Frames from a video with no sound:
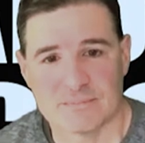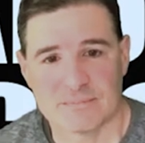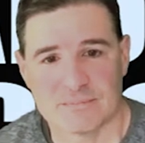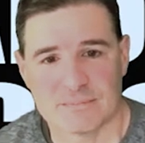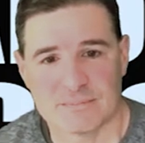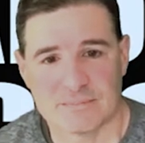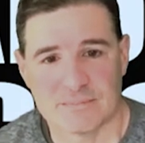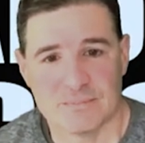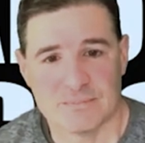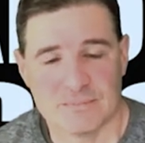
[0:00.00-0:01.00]

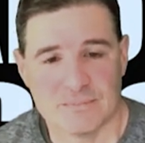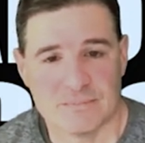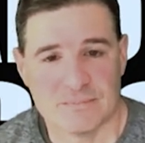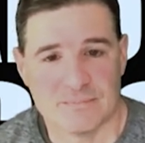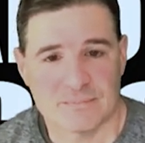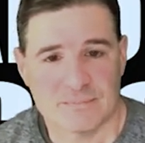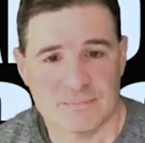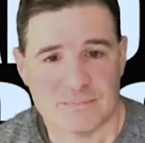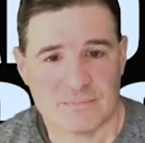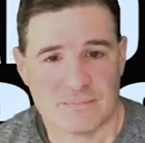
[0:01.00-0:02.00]

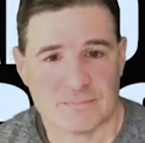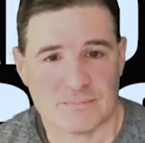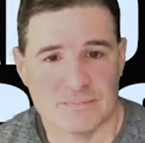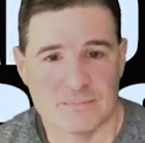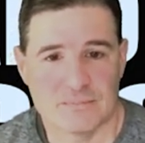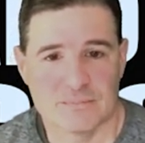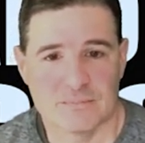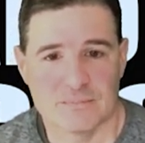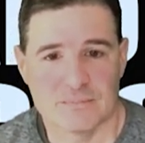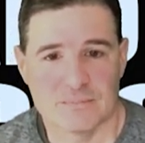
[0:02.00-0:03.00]

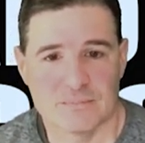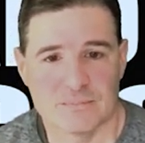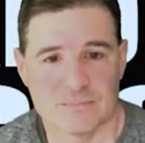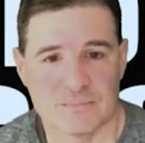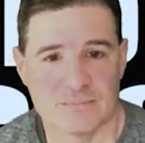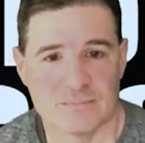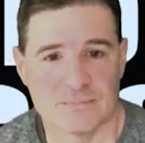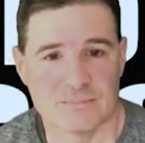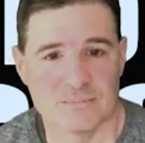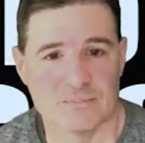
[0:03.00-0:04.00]

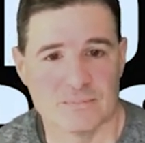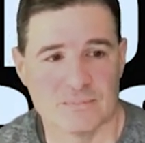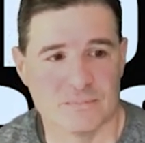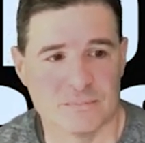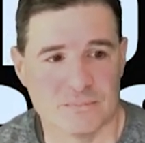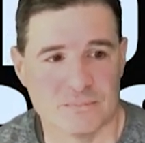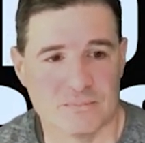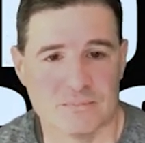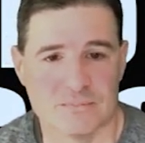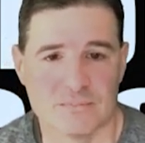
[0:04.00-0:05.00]

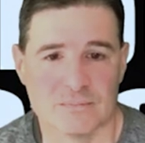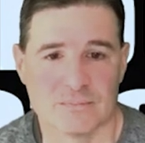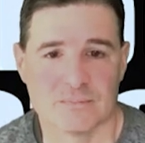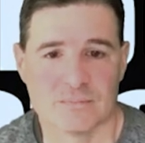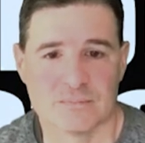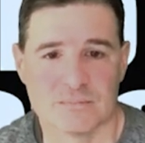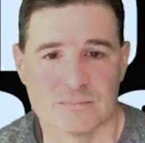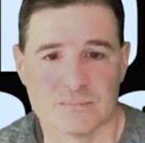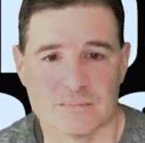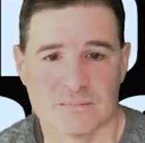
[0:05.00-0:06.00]

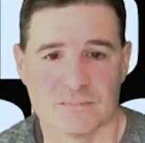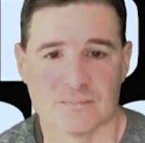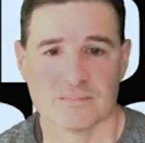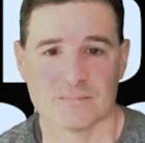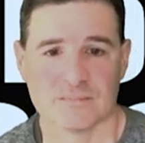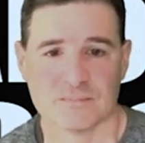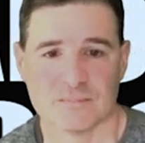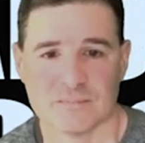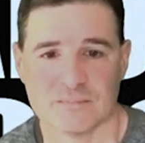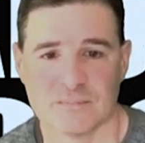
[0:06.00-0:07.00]

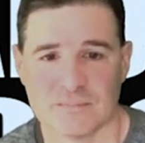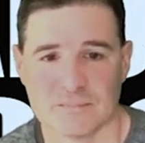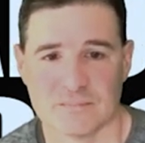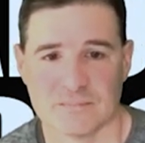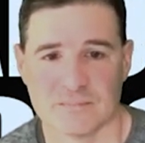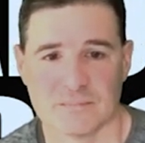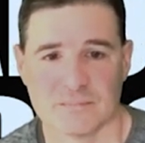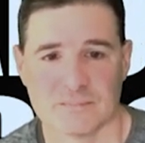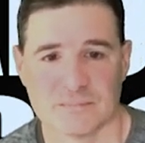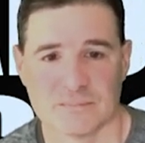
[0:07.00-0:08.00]

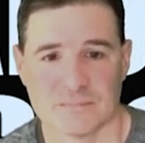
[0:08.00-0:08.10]
This person isn't speaking.